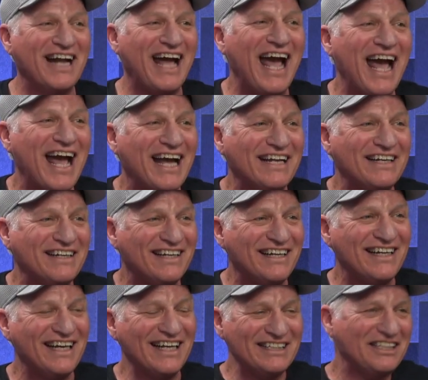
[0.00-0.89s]
Ed.
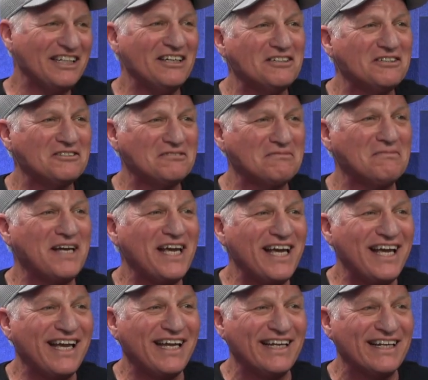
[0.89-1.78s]
It kills
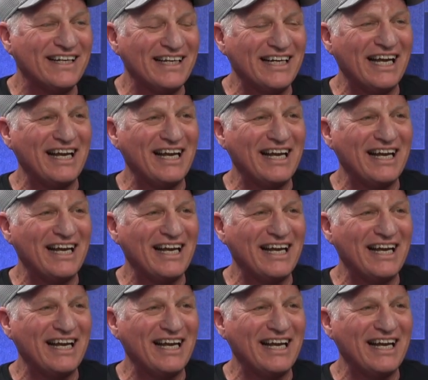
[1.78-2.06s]
me. And